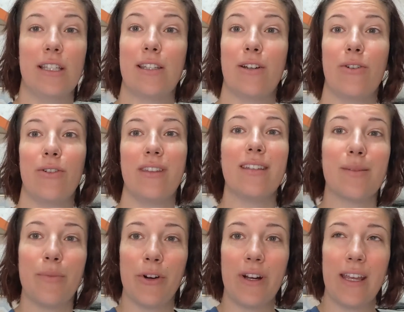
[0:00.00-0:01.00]
So
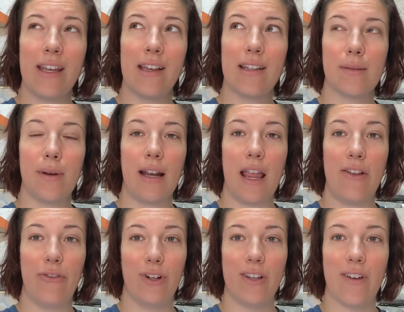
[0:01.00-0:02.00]
this morning, it's about
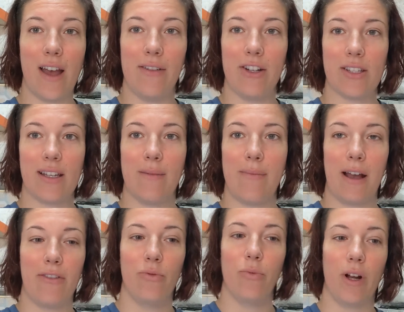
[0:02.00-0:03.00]
8.45, I just got
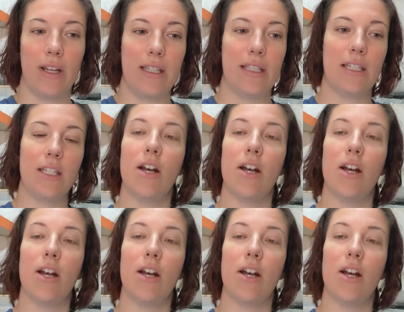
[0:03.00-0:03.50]
back from walking the